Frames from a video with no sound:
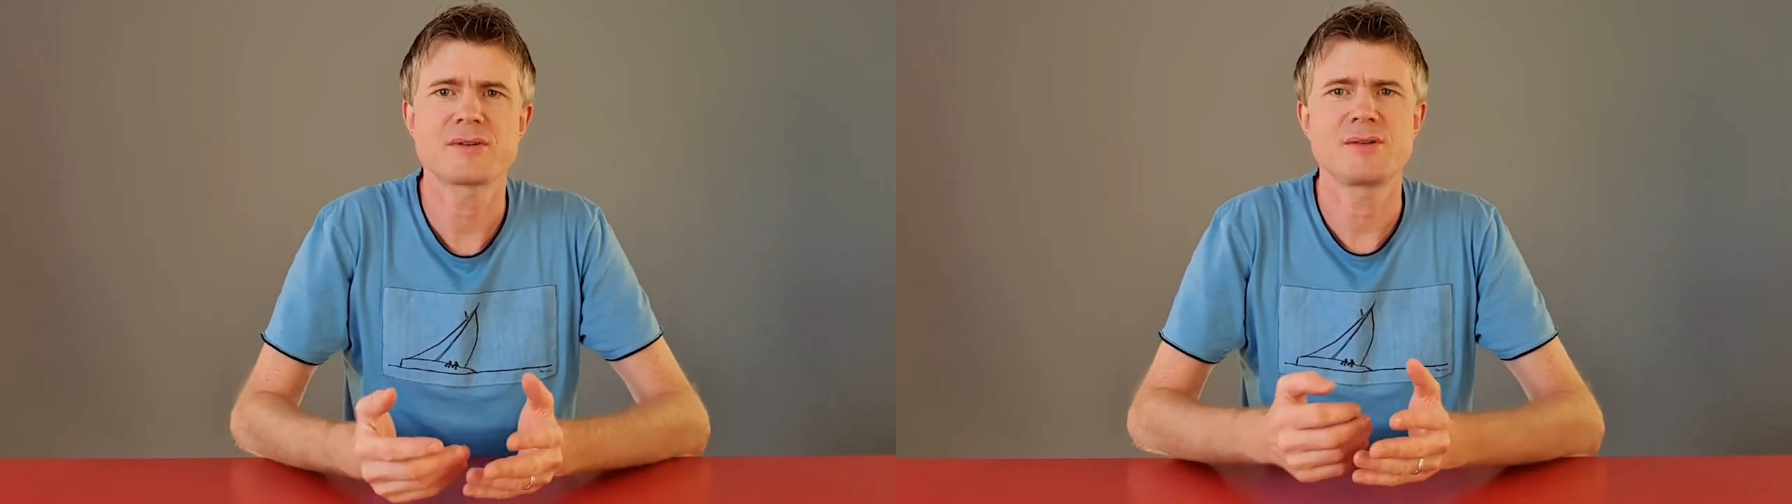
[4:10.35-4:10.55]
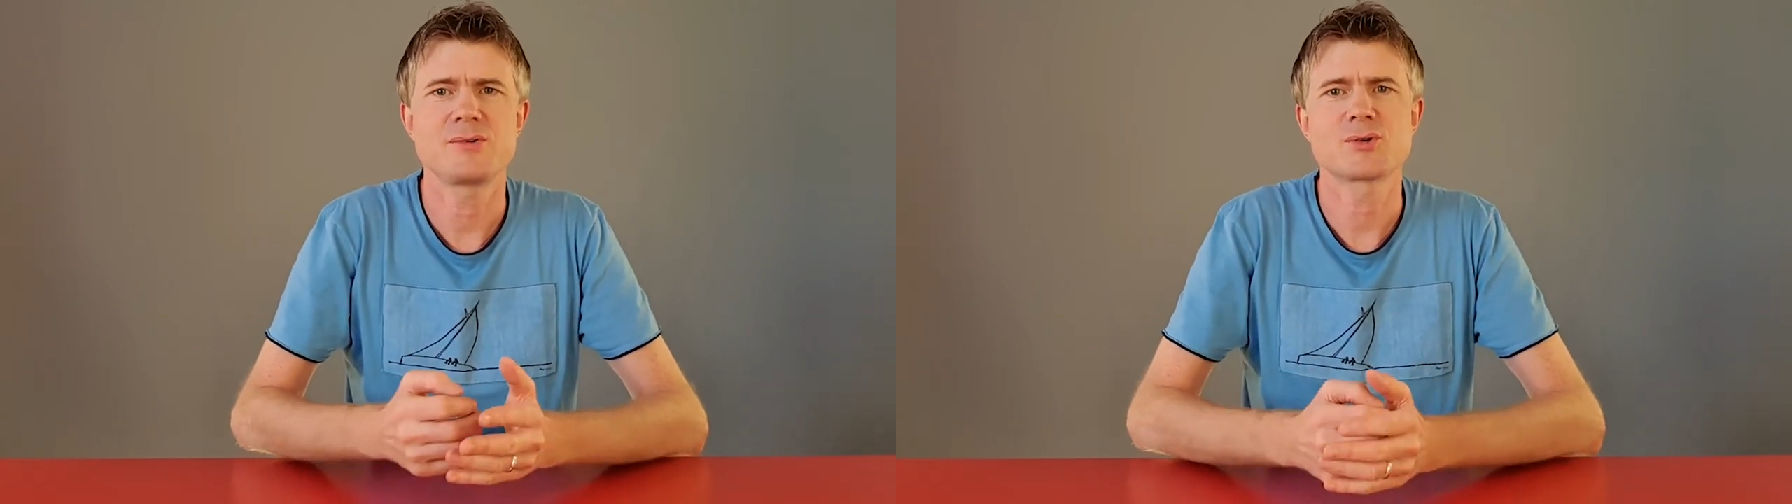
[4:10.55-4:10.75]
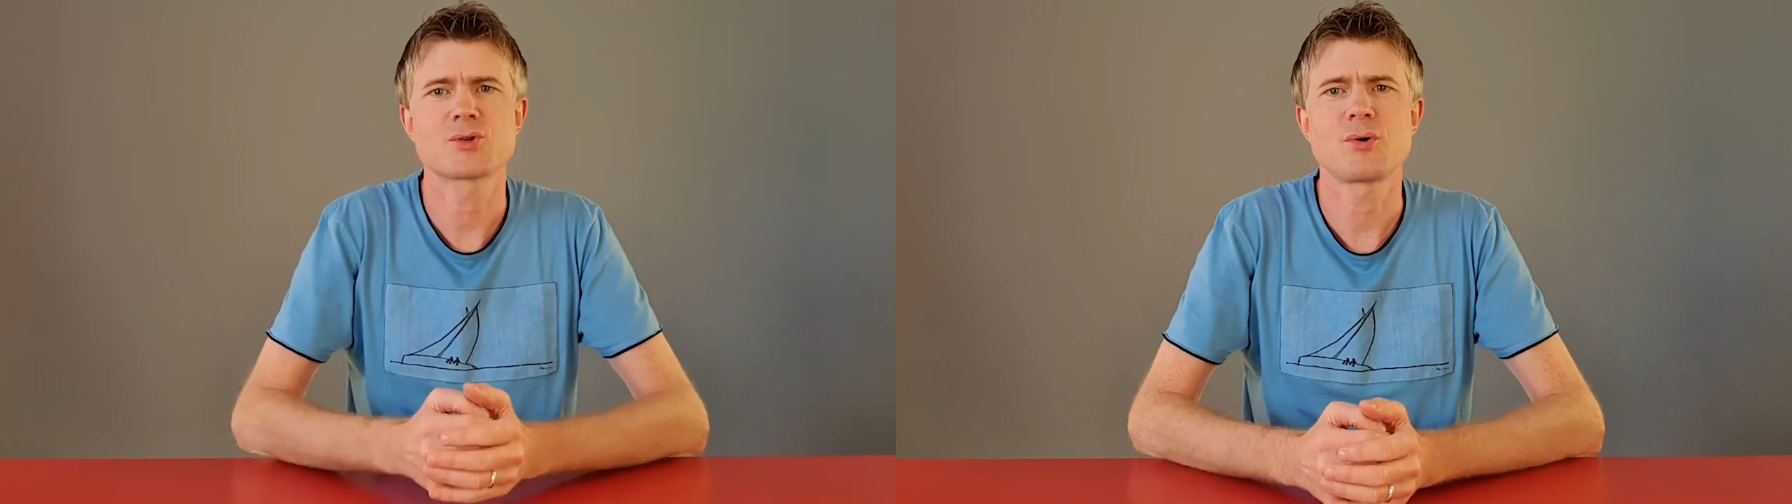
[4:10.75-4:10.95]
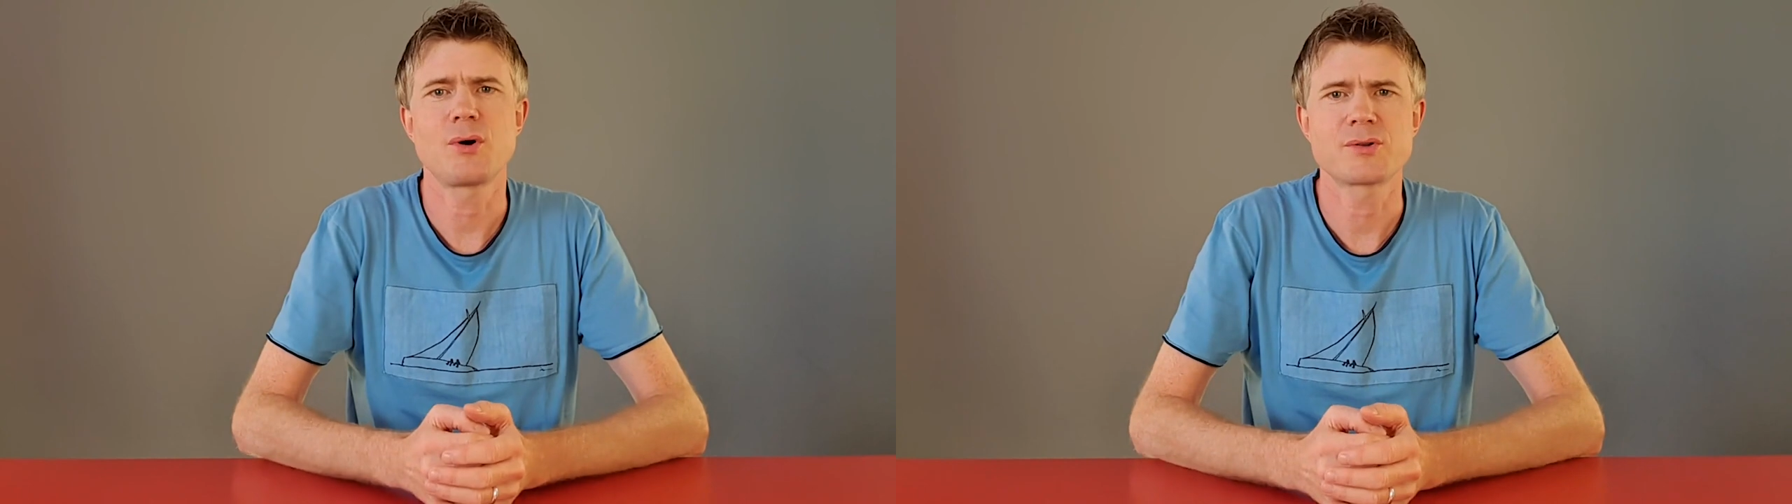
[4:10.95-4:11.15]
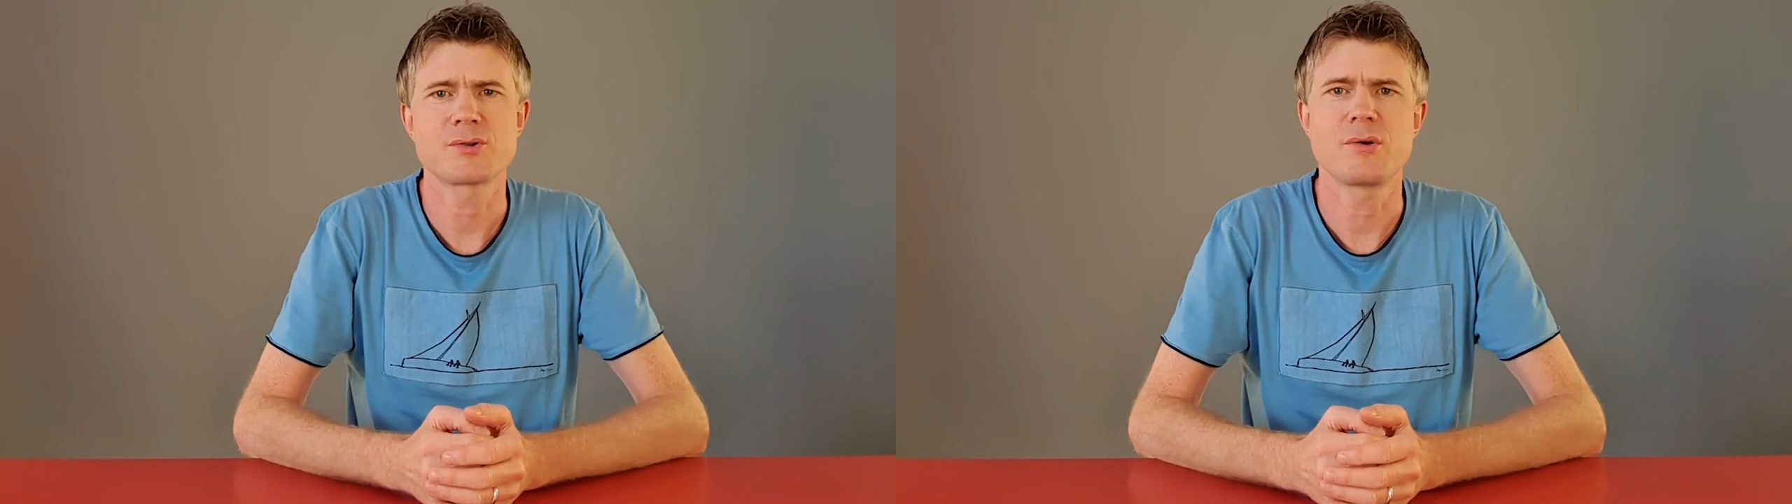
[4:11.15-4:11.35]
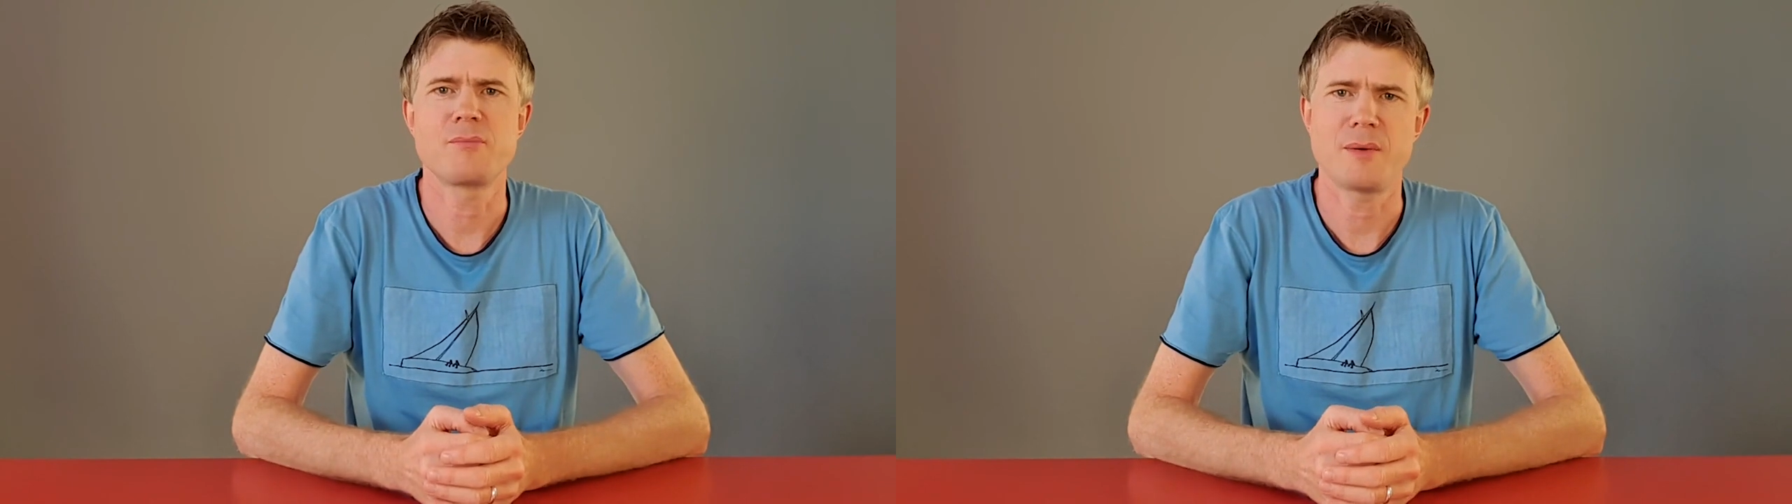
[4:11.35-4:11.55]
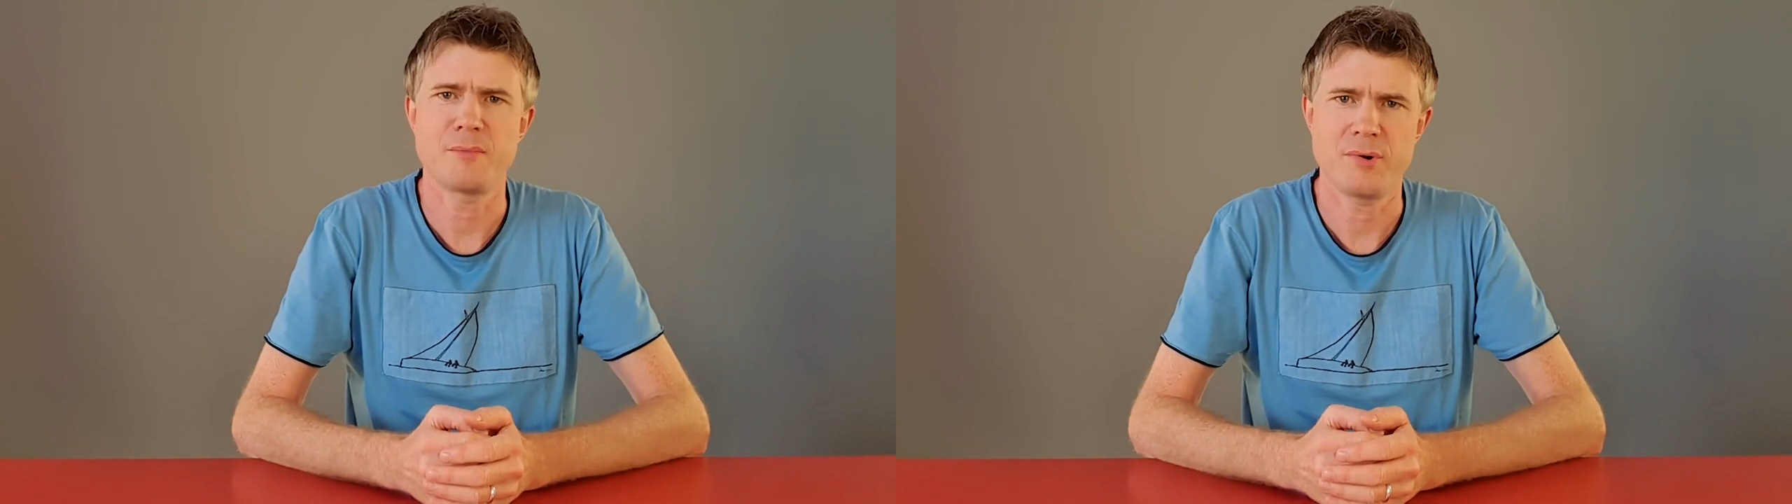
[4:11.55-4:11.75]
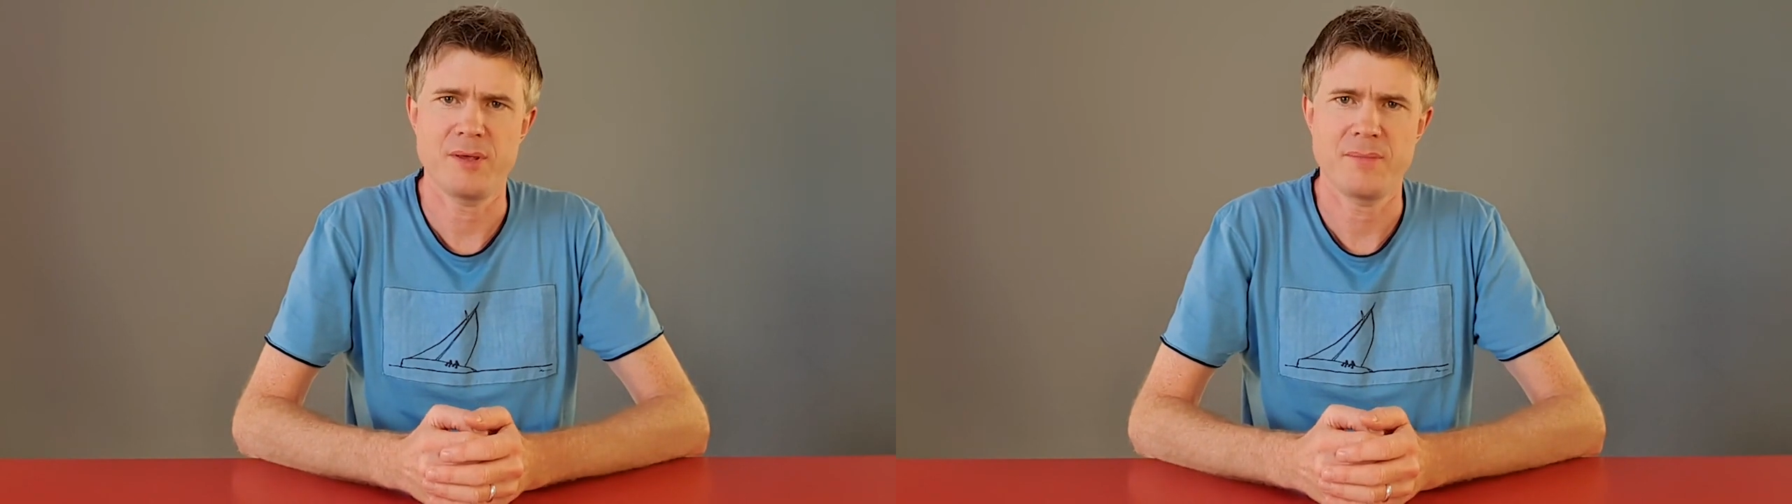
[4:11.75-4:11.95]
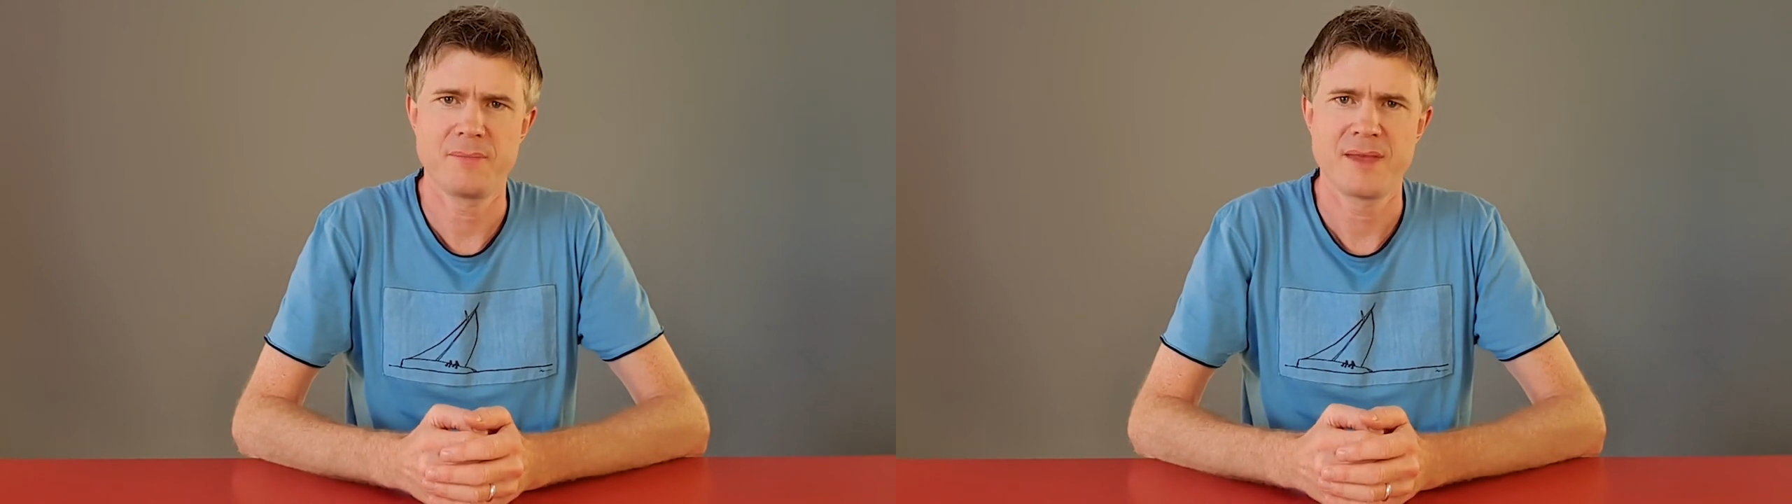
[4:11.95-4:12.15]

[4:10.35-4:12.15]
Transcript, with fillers: in your short term memory.